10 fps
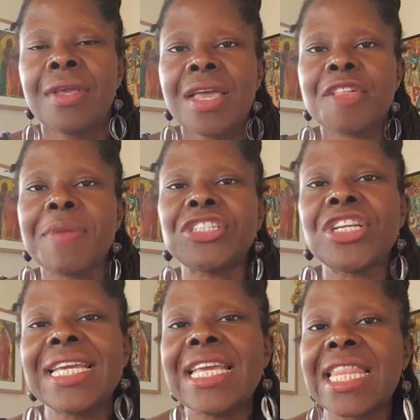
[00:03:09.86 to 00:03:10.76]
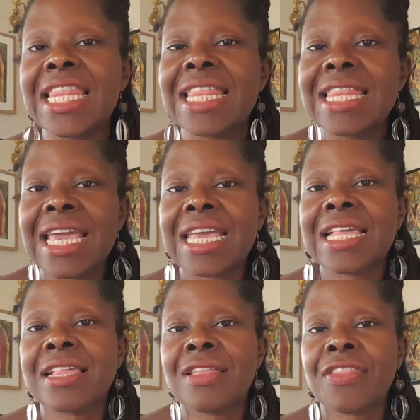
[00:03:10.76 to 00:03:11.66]
especially the
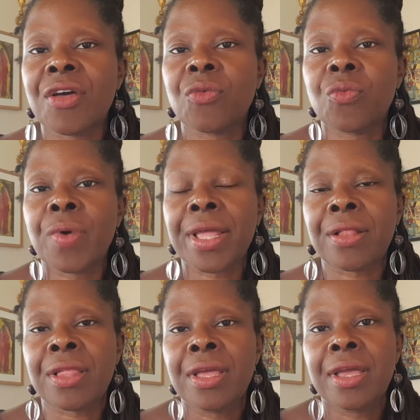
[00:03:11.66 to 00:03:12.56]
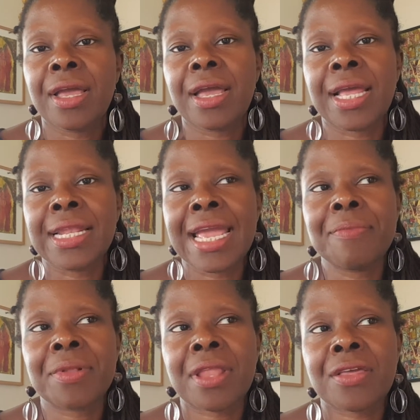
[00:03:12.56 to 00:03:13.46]
things that will
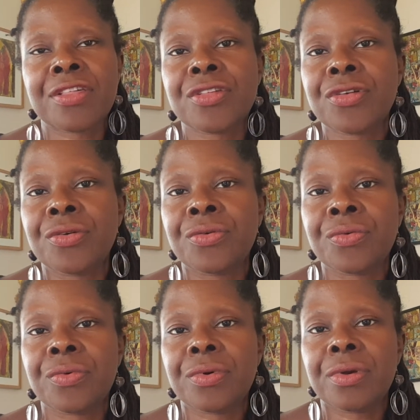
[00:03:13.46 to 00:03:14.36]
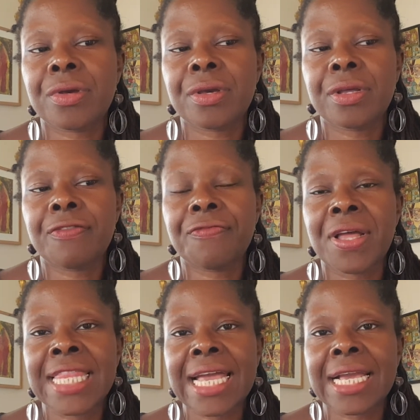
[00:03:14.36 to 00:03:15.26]
enable us to
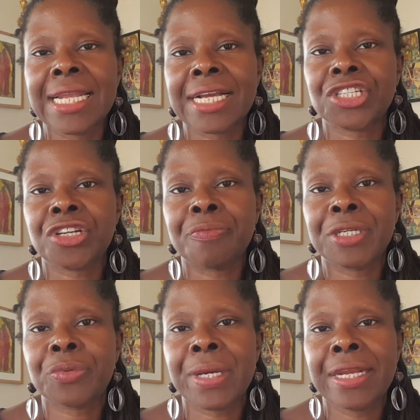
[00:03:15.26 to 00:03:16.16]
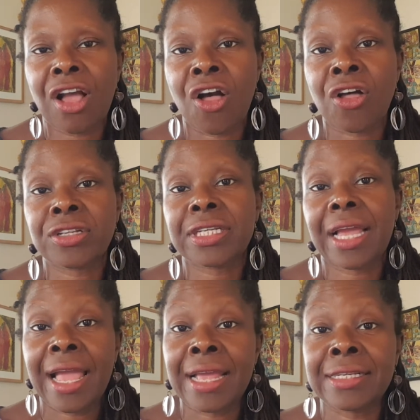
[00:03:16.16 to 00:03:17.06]
find that connection between art
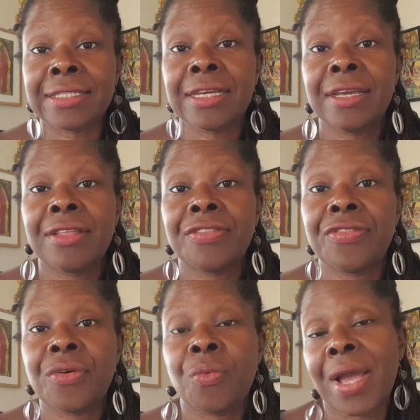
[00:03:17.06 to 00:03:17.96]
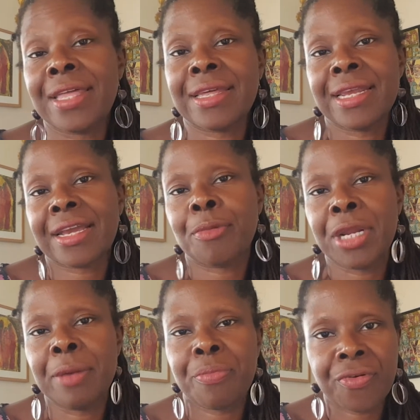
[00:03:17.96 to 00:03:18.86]
and the way that it can
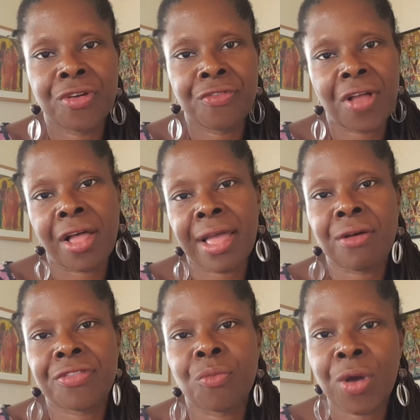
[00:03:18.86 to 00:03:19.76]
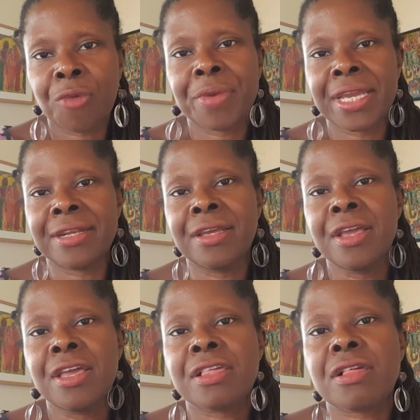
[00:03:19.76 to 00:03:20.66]
improve our health and well-being.
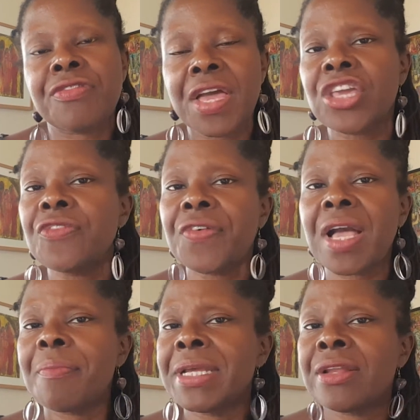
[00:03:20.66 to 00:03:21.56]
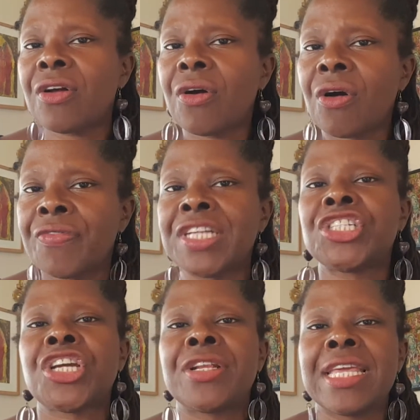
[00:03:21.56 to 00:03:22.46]
So thank you for coming on this
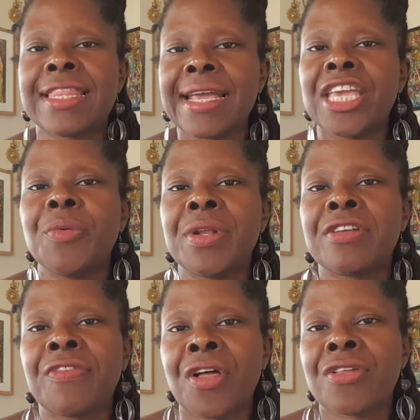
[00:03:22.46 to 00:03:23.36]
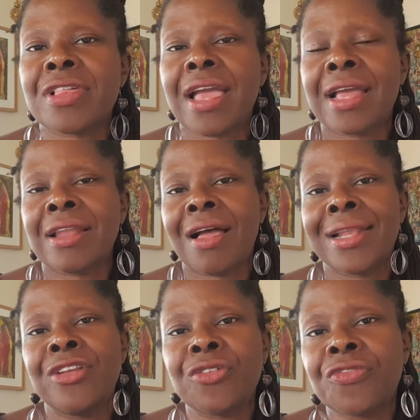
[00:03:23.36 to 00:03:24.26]
journey. Thank you in advance, and
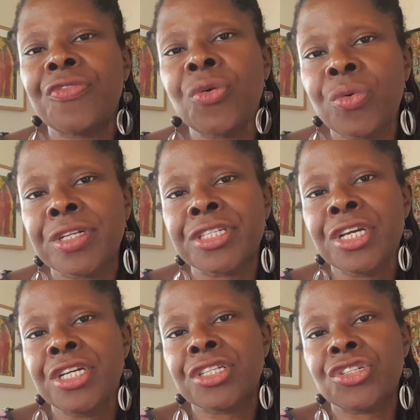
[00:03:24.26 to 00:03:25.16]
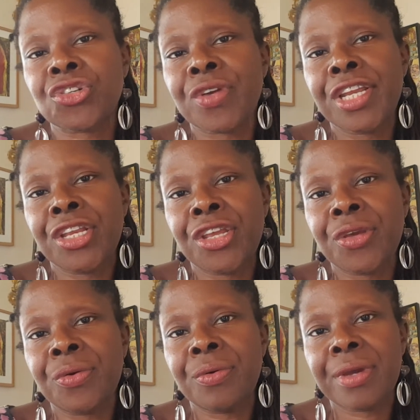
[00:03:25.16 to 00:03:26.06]
I look forward to joining
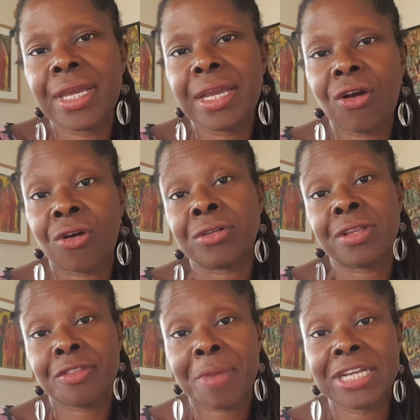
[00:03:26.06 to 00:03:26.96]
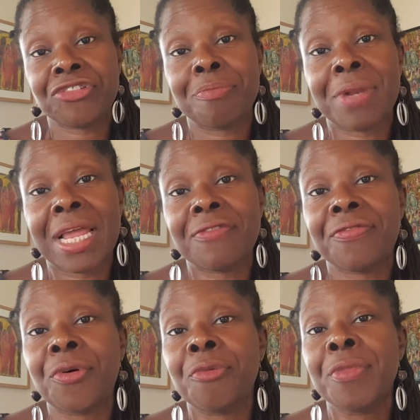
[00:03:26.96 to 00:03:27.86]
you on the Patreon
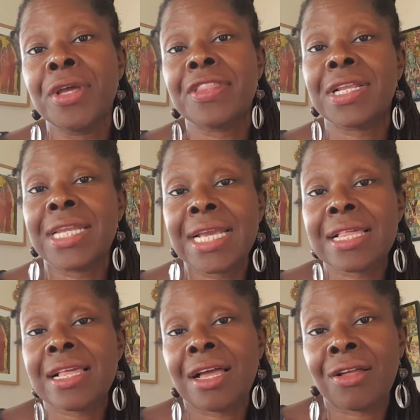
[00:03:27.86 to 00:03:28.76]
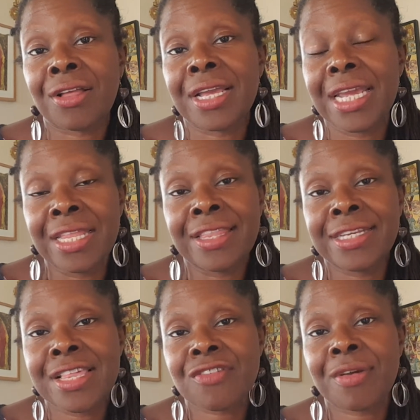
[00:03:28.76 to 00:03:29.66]
platform. The links are in the
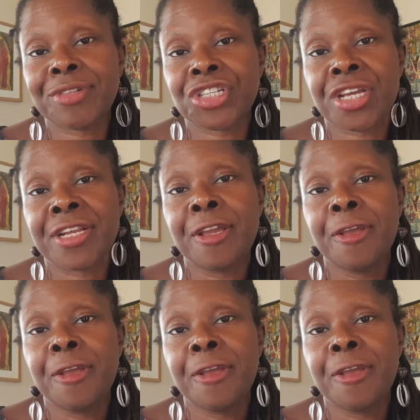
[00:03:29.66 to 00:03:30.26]
description.